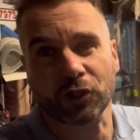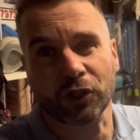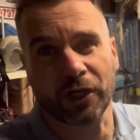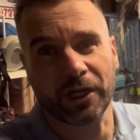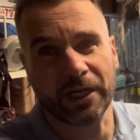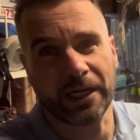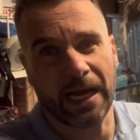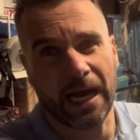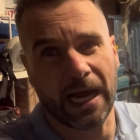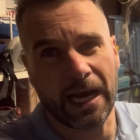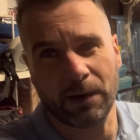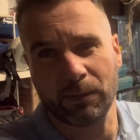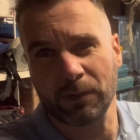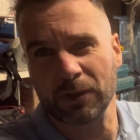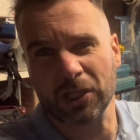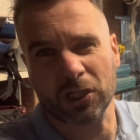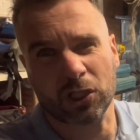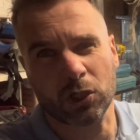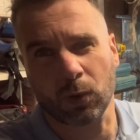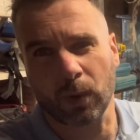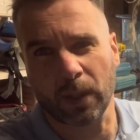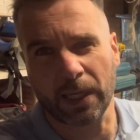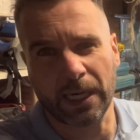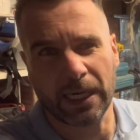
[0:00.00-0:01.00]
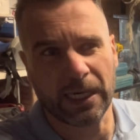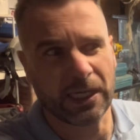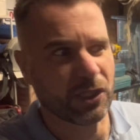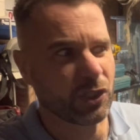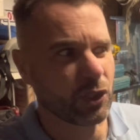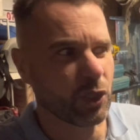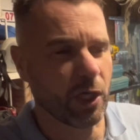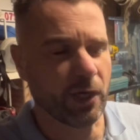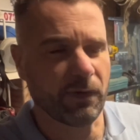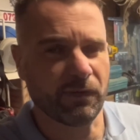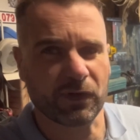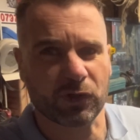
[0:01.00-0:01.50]
the air, we just don't want any
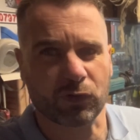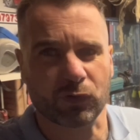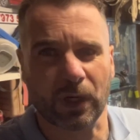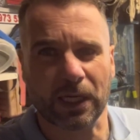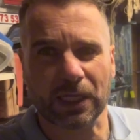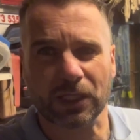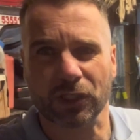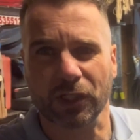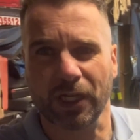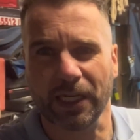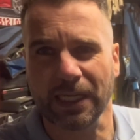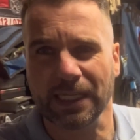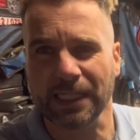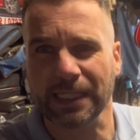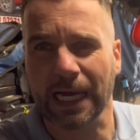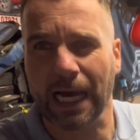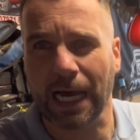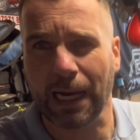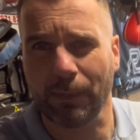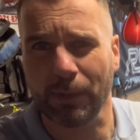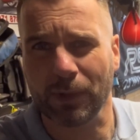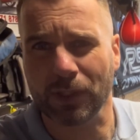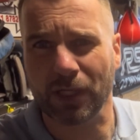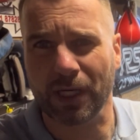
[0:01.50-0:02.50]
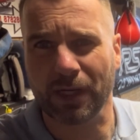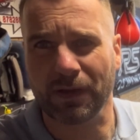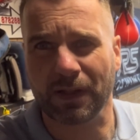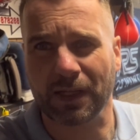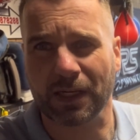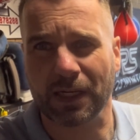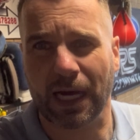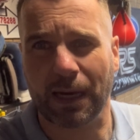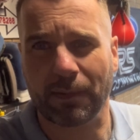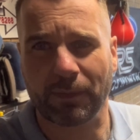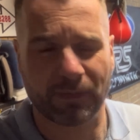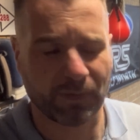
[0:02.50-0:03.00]
surface rust or any damage or anything
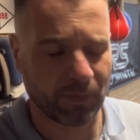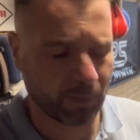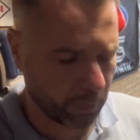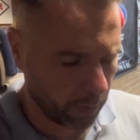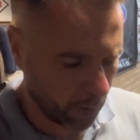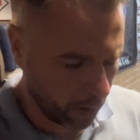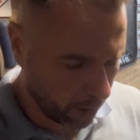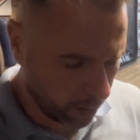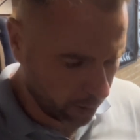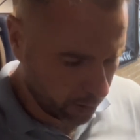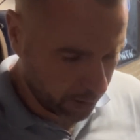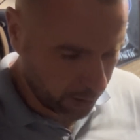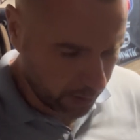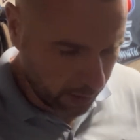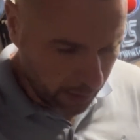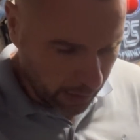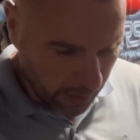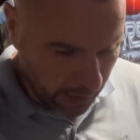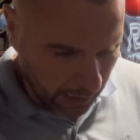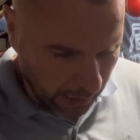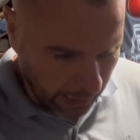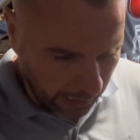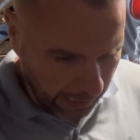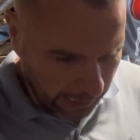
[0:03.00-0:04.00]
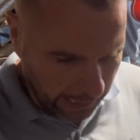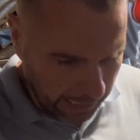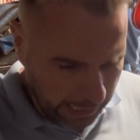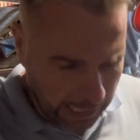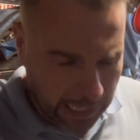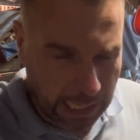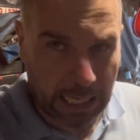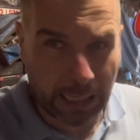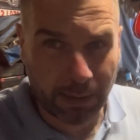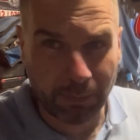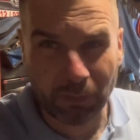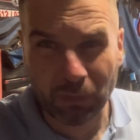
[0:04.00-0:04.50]
to happen to the block.
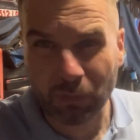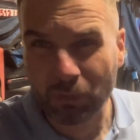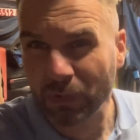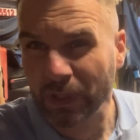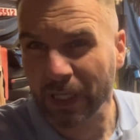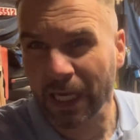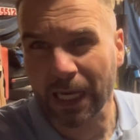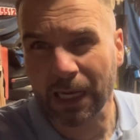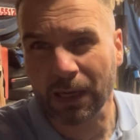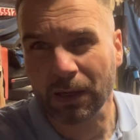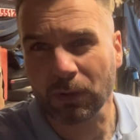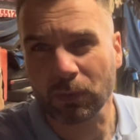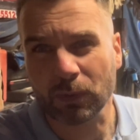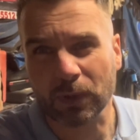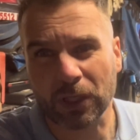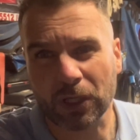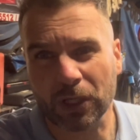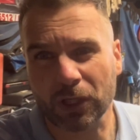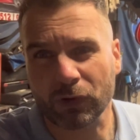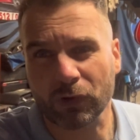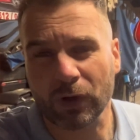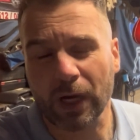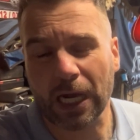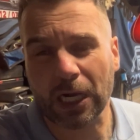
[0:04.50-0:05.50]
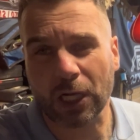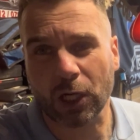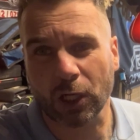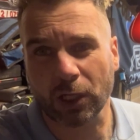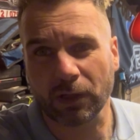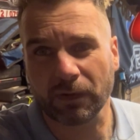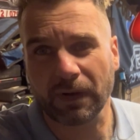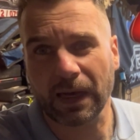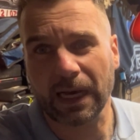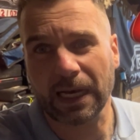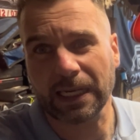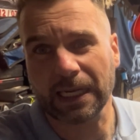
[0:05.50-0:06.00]
Yeah, we're going to crack on with
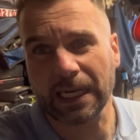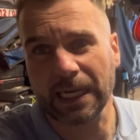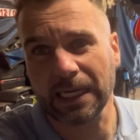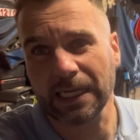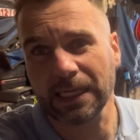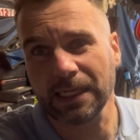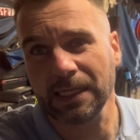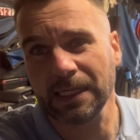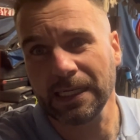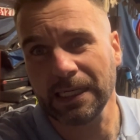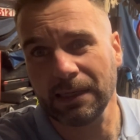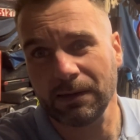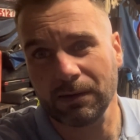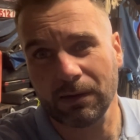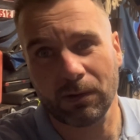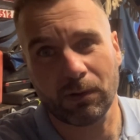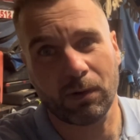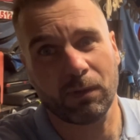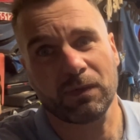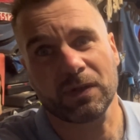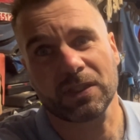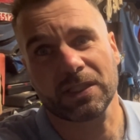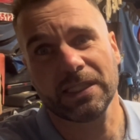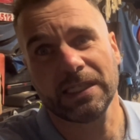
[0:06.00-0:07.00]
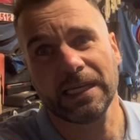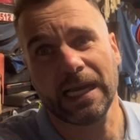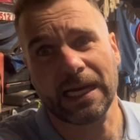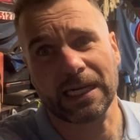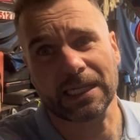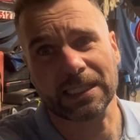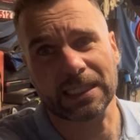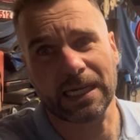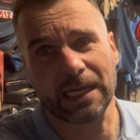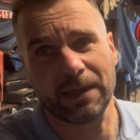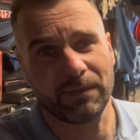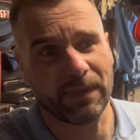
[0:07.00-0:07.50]
that, and then obviously
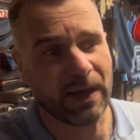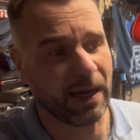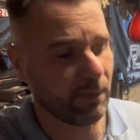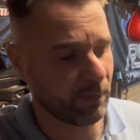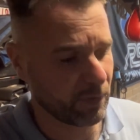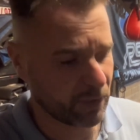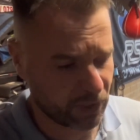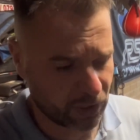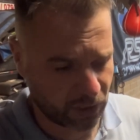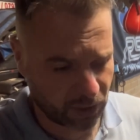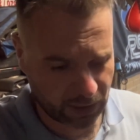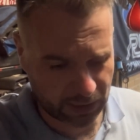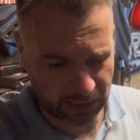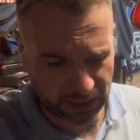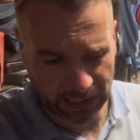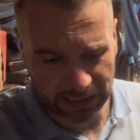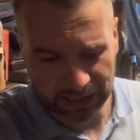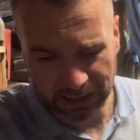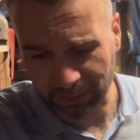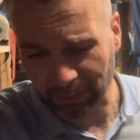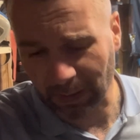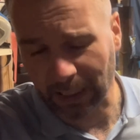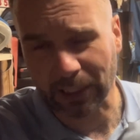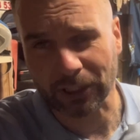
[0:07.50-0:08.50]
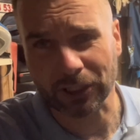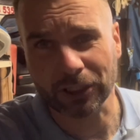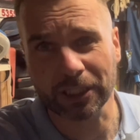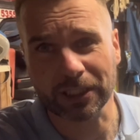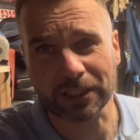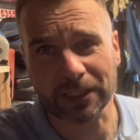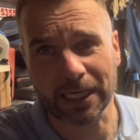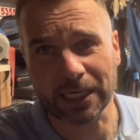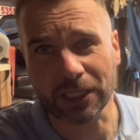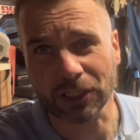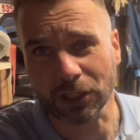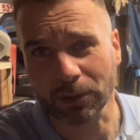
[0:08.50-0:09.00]
next time then we're just going to start smashing this
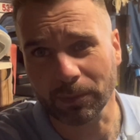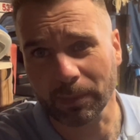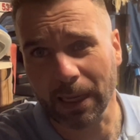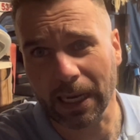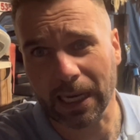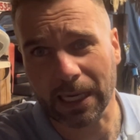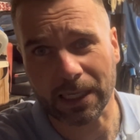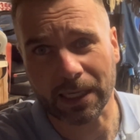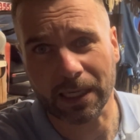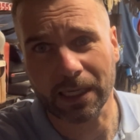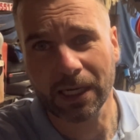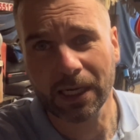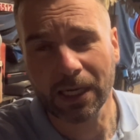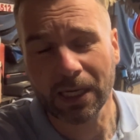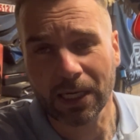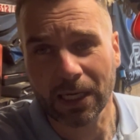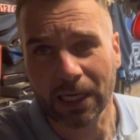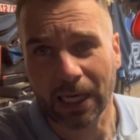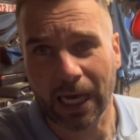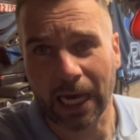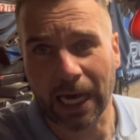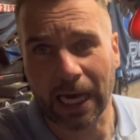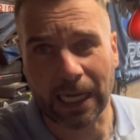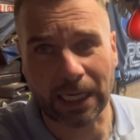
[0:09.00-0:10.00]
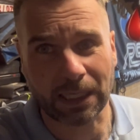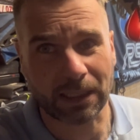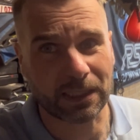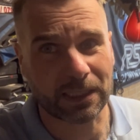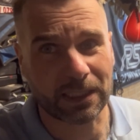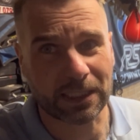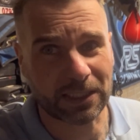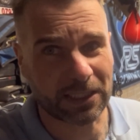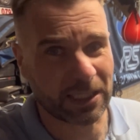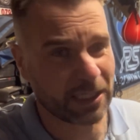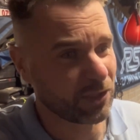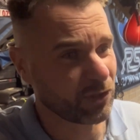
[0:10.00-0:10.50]
engine back, and
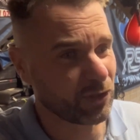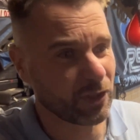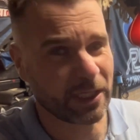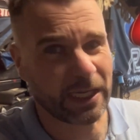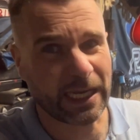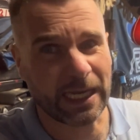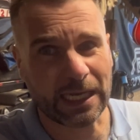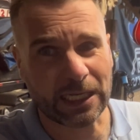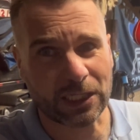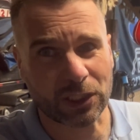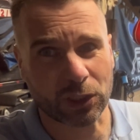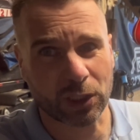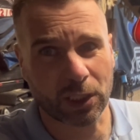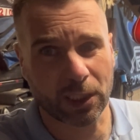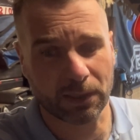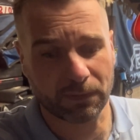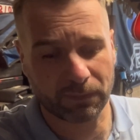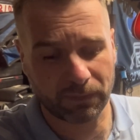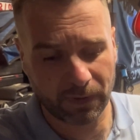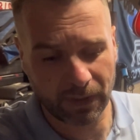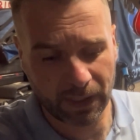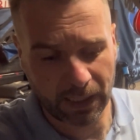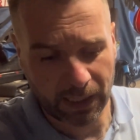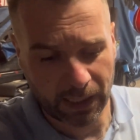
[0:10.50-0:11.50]
it's literally a case of